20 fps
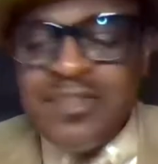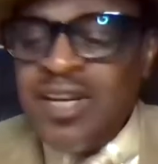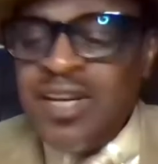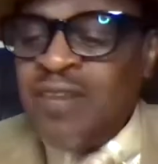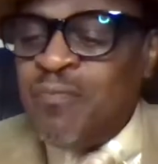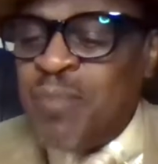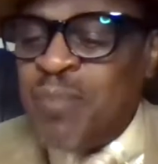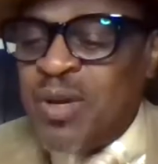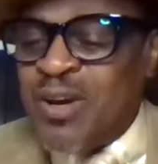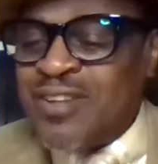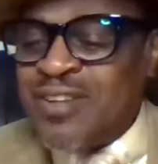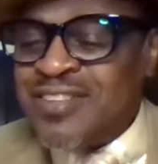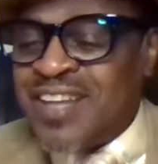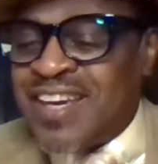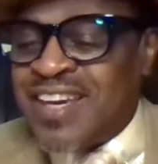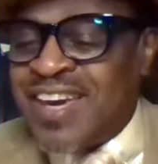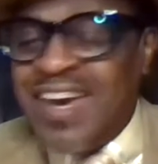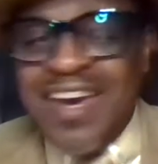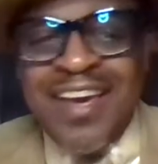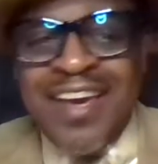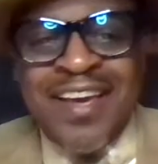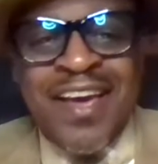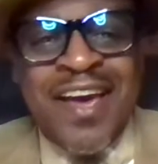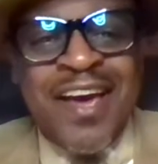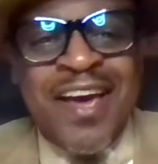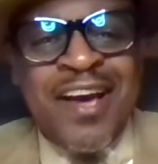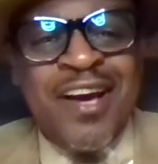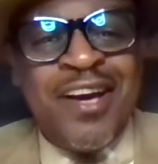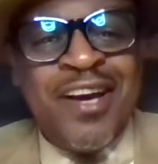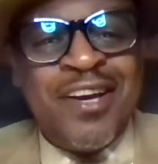Because a king,
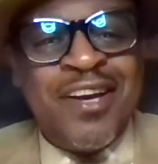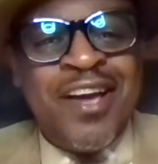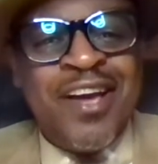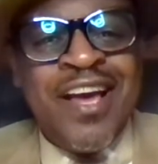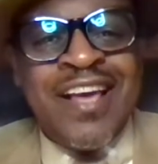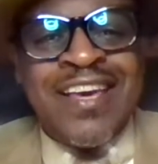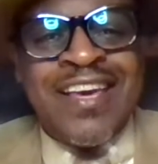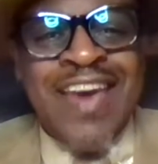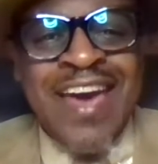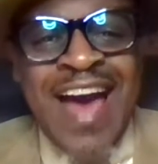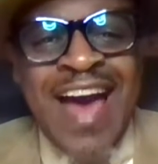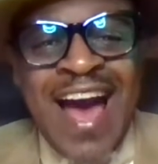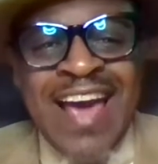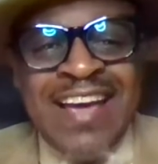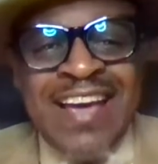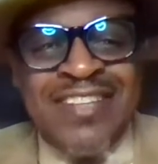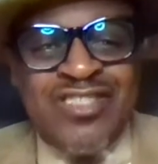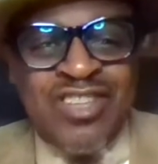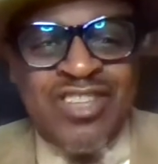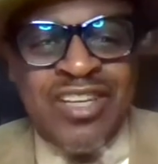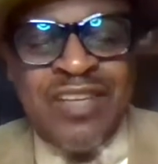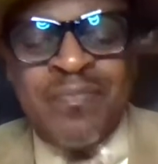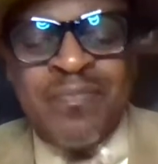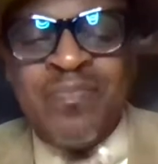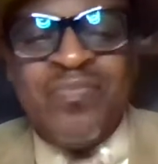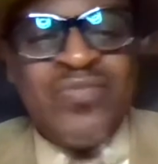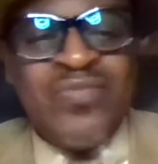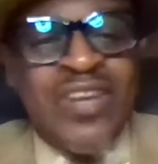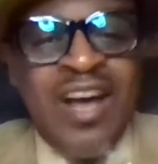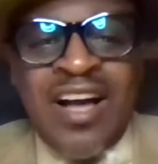K-I-N-G,
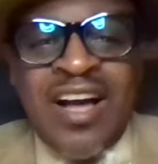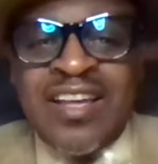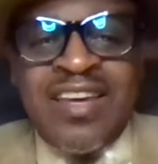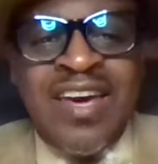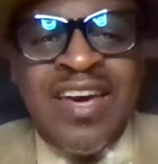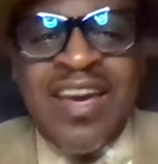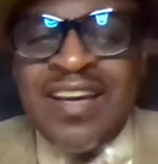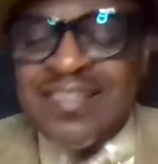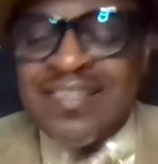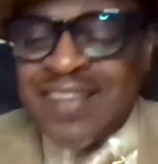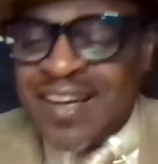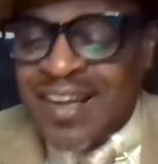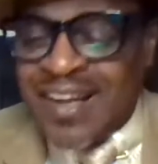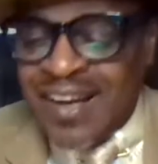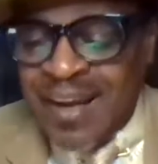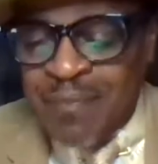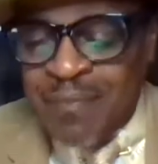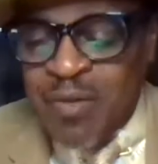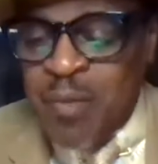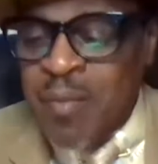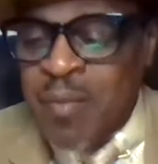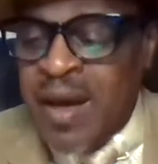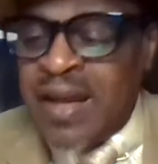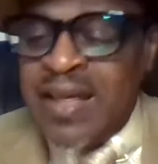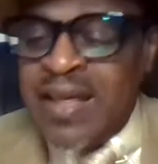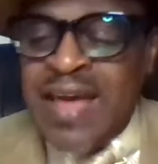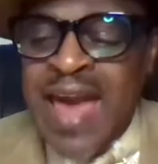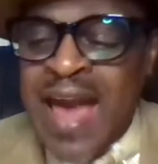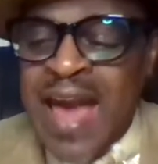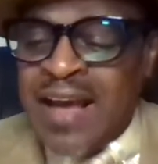a king is a
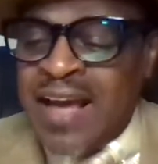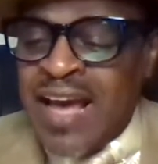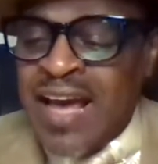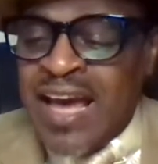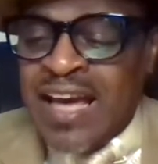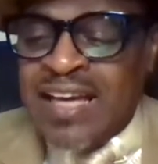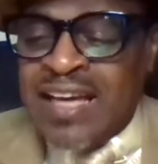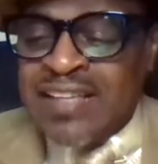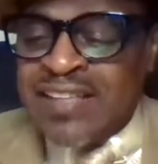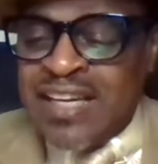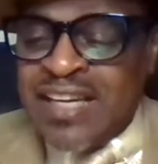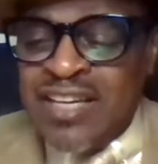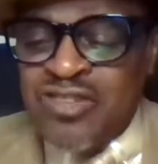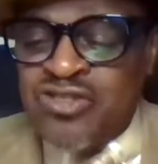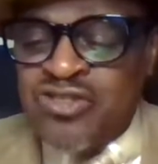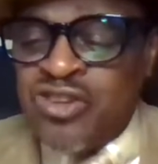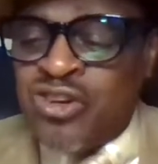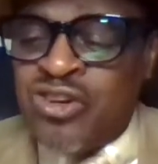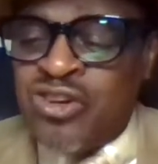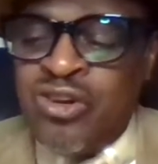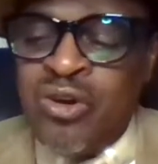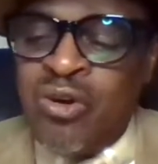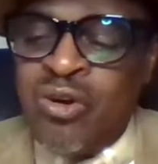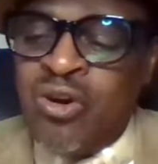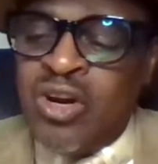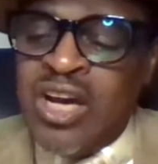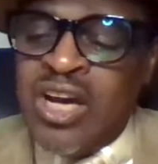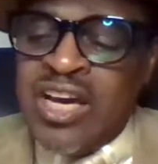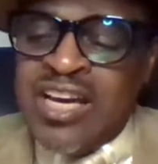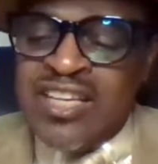kleptomaniac, is
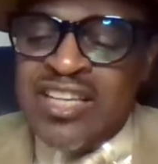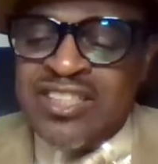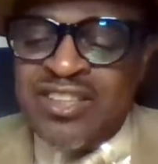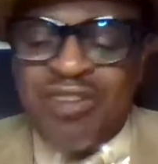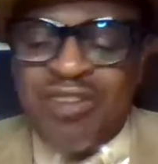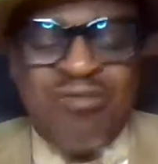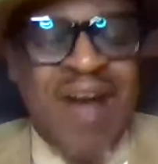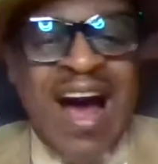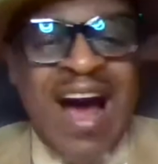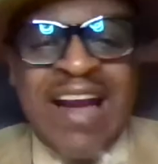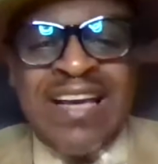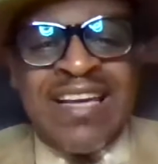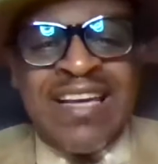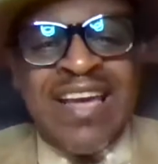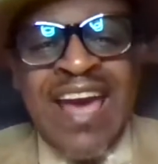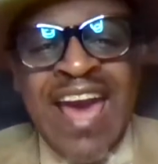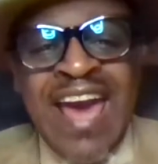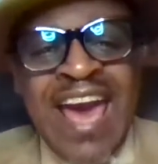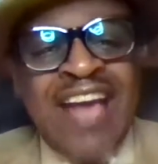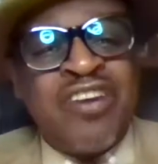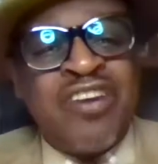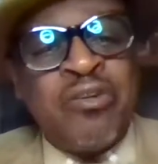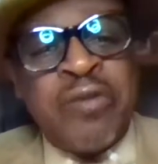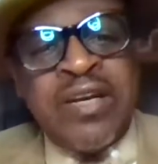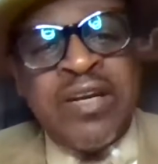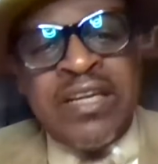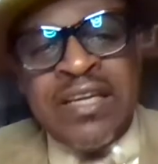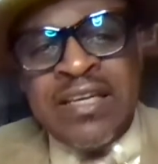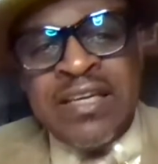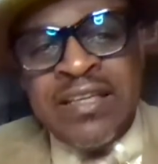insecure, is neurotic, and
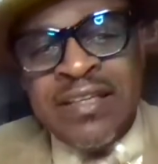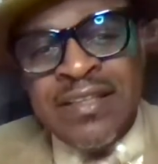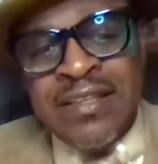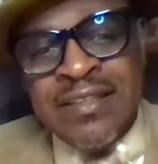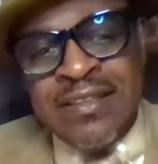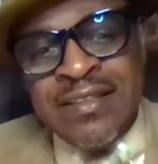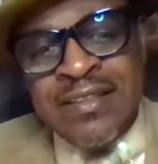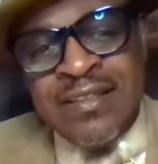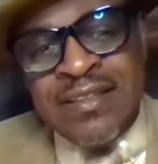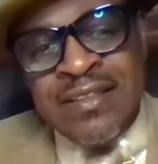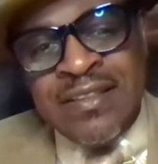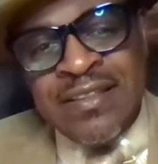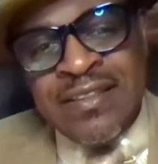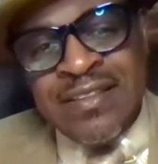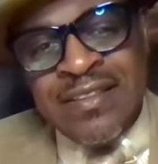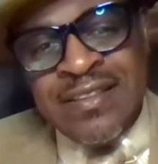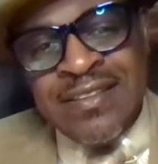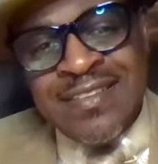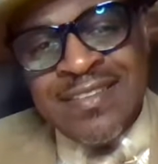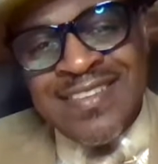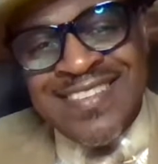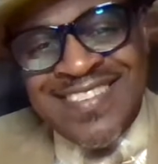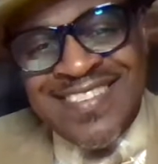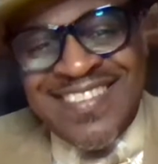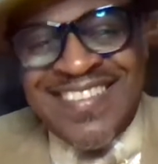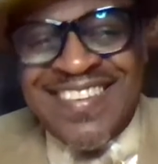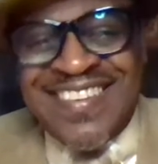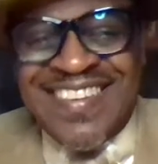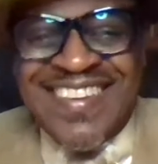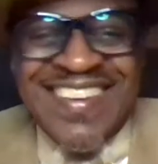greedy.
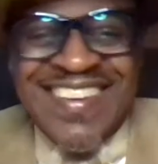And